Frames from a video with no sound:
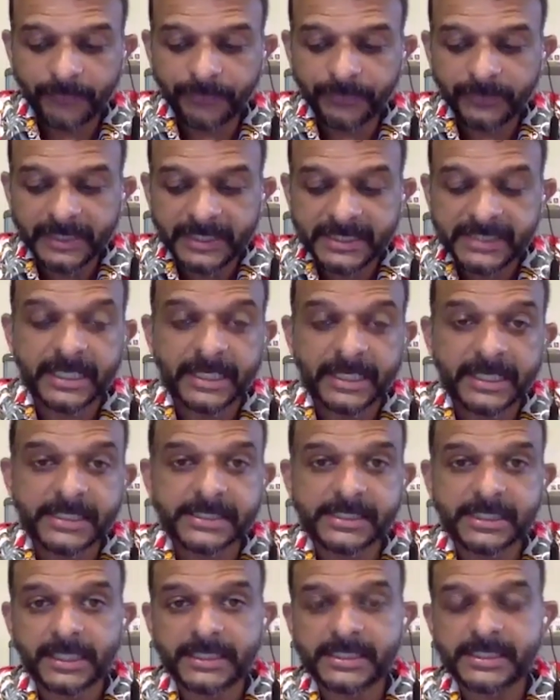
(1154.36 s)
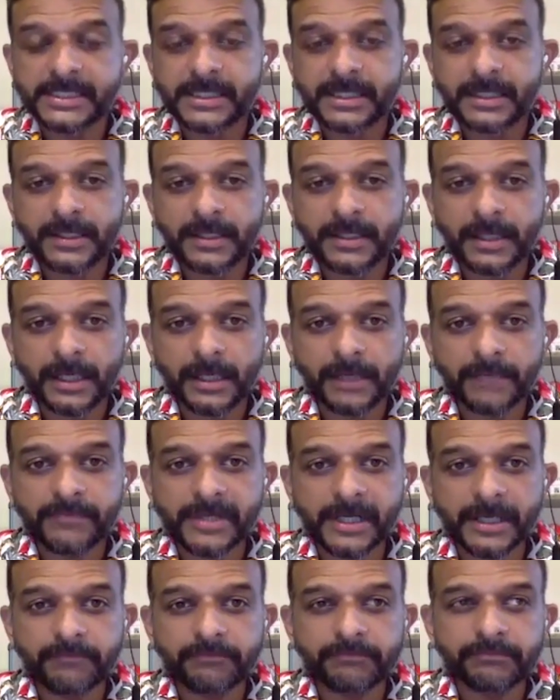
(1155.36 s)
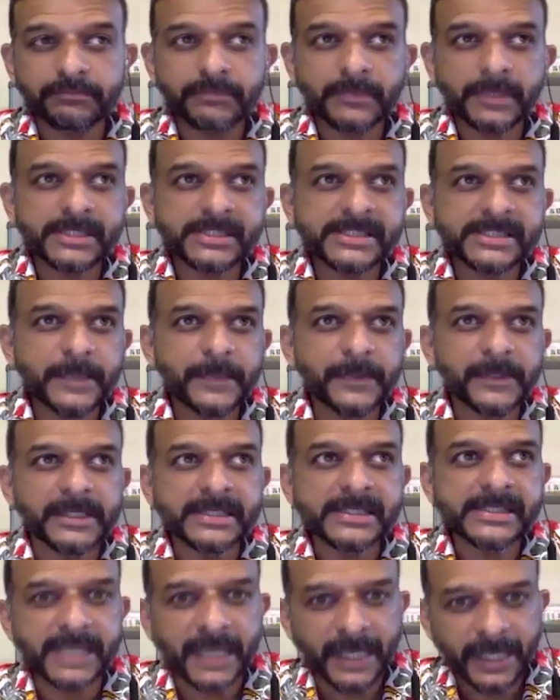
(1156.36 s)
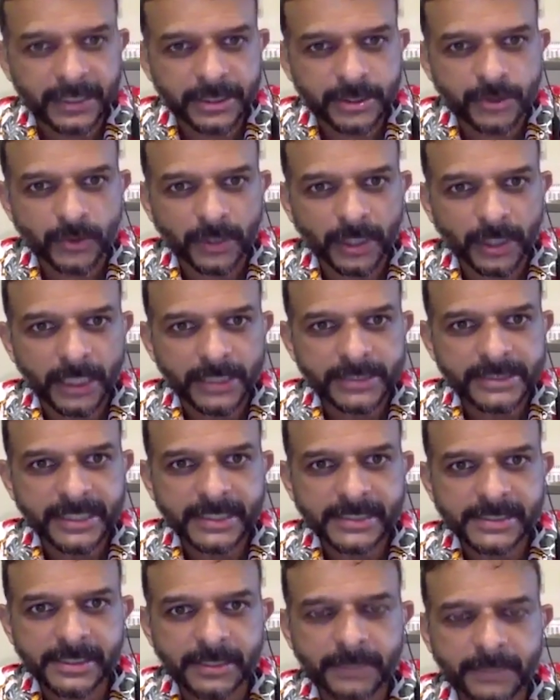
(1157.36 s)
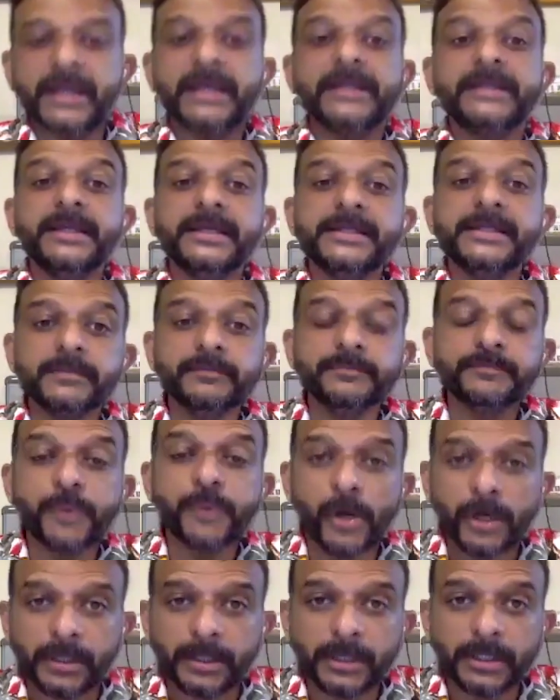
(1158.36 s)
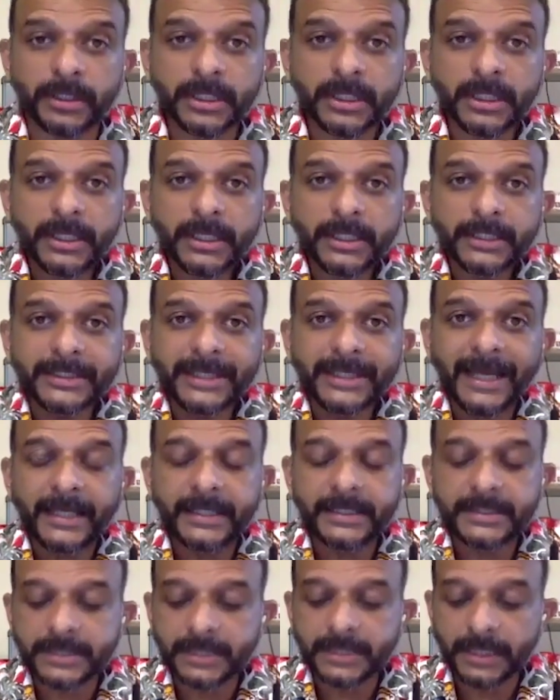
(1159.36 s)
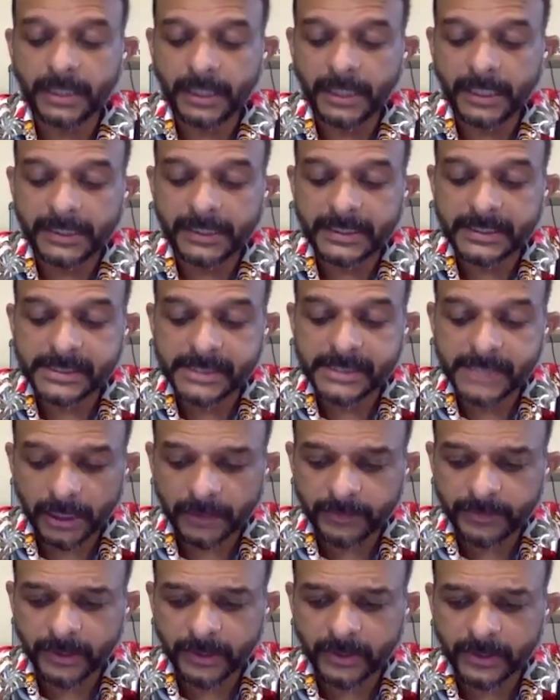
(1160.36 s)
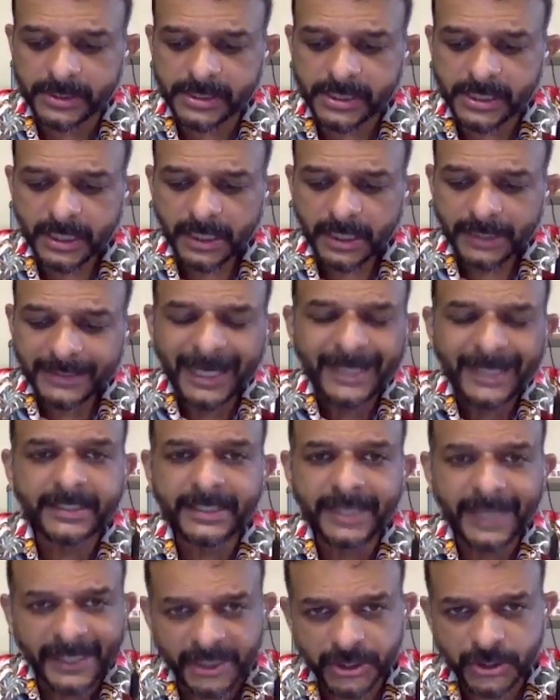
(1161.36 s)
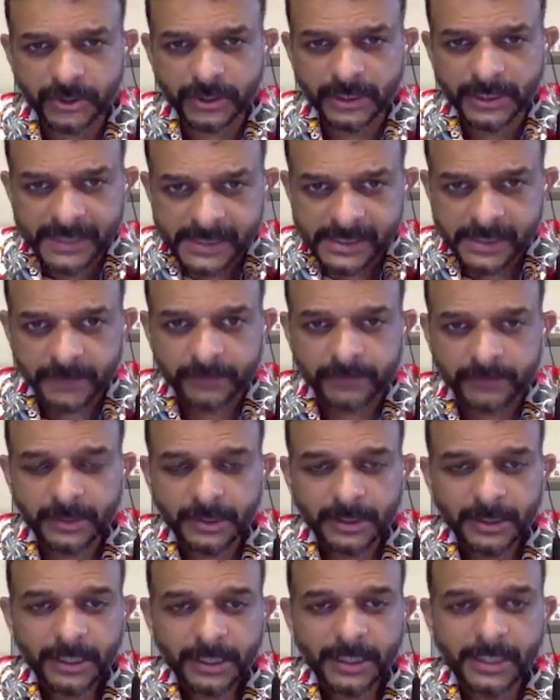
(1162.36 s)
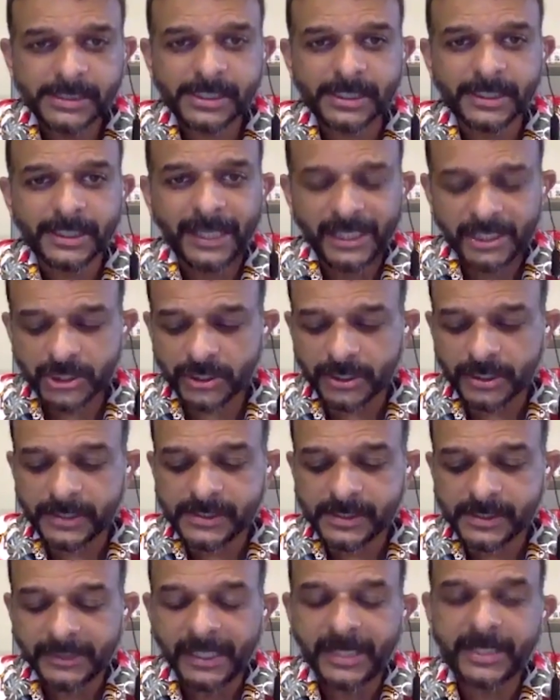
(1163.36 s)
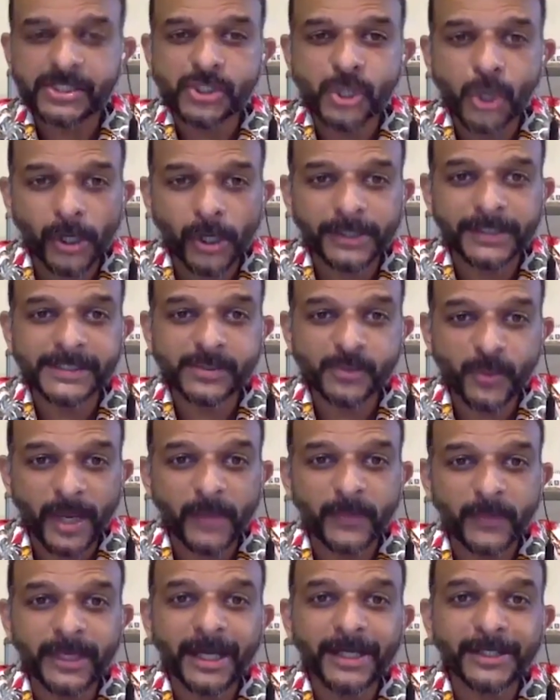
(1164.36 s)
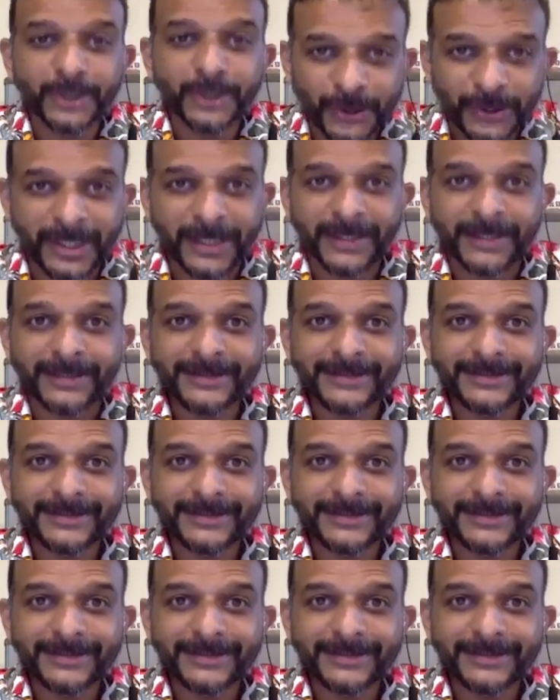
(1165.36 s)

this is a stepping aside to a large extent, but I think it's important that it is done, because that nationalism is a nationalism that has got us where we are today.